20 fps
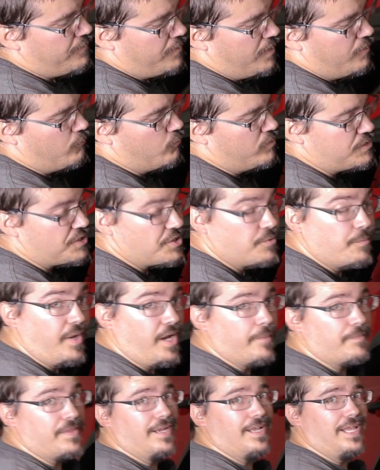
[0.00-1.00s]
And once you
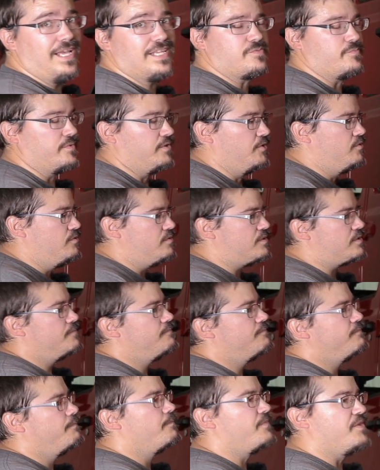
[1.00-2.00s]
pop that last one loose,
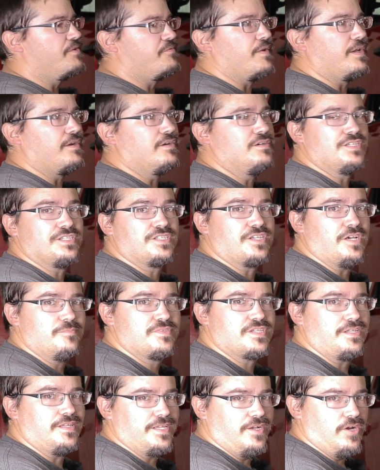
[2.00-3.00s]
the fender just
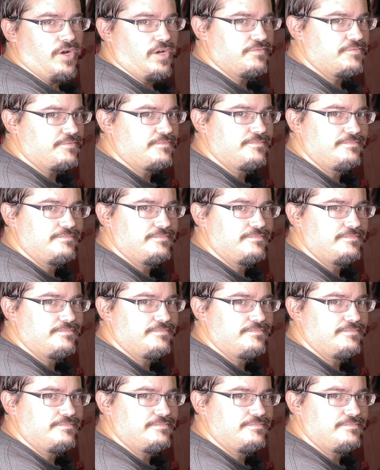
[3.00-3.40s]
comes clean off.